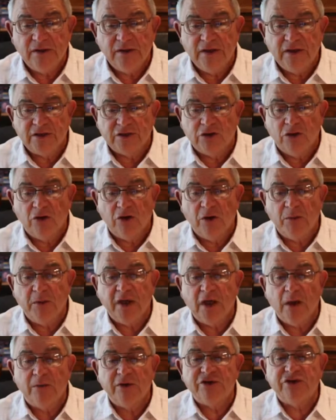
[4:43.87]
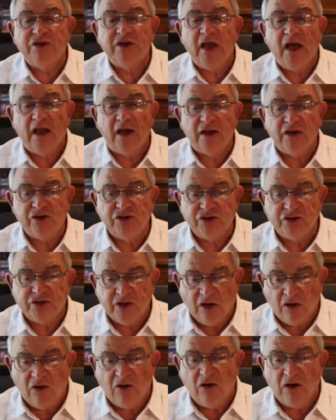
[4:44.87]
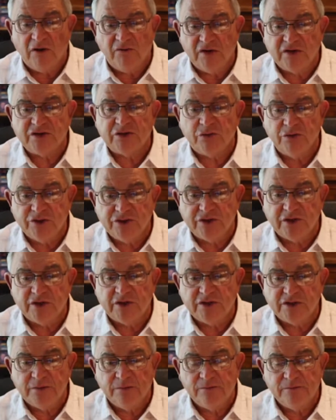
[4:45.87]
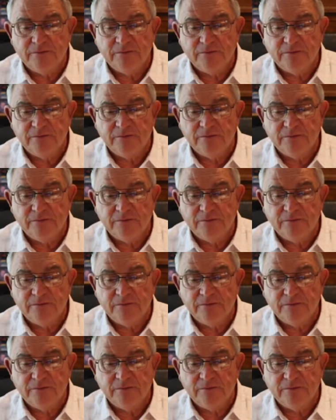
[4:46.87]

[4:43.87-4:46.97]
is going to become a challenge to all of us Christians.